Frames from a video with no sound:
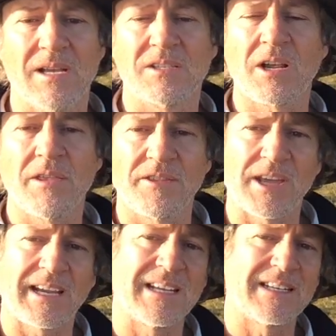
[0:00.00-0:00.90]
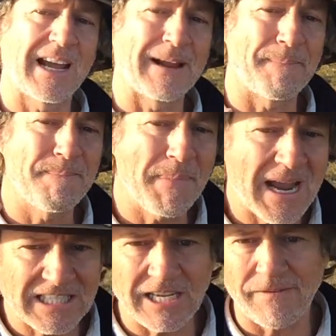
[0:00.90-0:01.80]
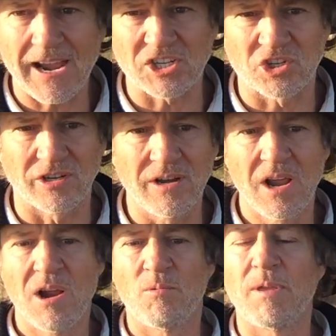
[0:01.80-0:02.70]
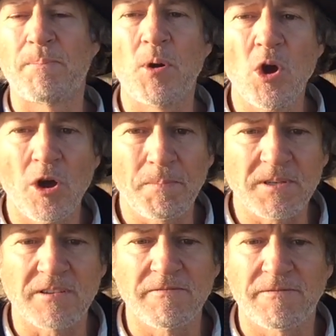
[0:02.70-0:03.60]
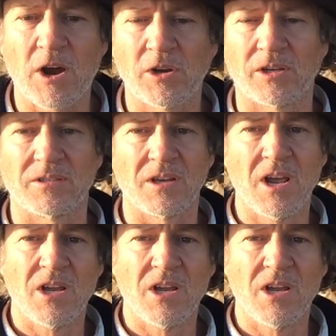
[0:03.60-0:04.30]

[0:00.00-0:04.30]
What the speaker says: so that they can take massive action with purpose and focus